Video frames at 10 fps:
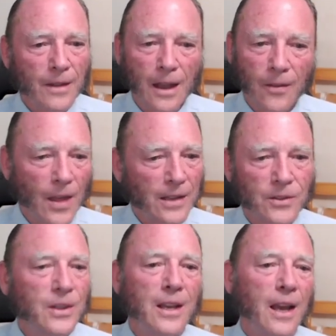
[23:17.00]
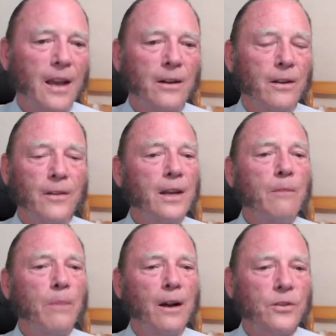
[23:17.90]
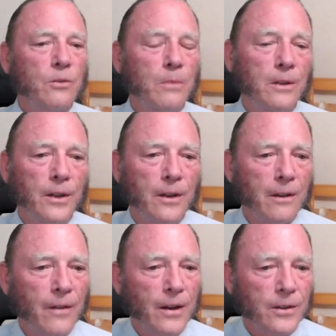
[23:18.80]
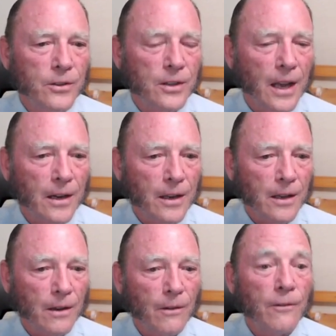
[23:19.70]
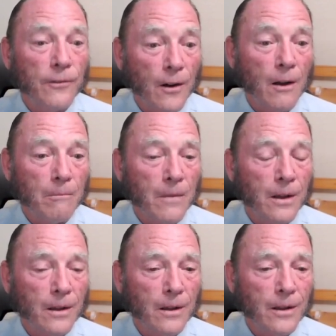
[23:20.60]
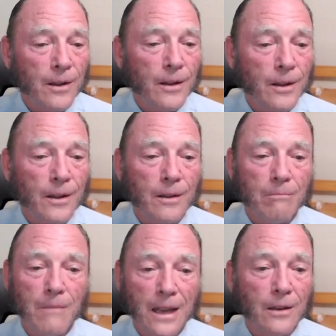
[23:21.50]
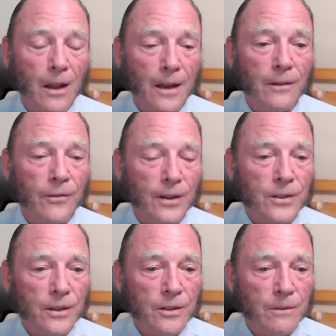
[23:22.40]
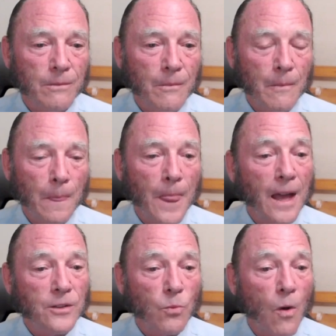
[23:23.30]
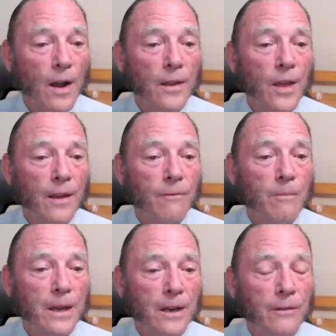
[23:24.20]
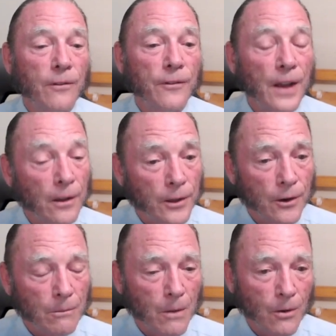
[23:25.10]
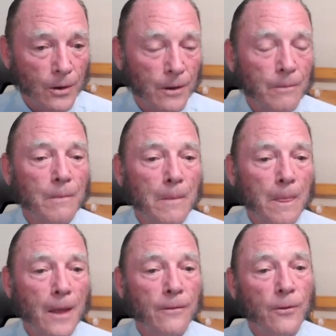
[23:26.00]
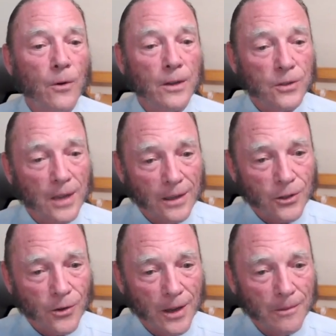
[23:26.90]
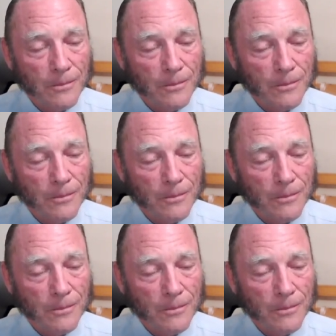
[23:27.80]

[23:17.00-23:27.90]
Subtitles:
And that's the end of any possibility of understanding from mainline physics. That's why they've been in failure mode for a century.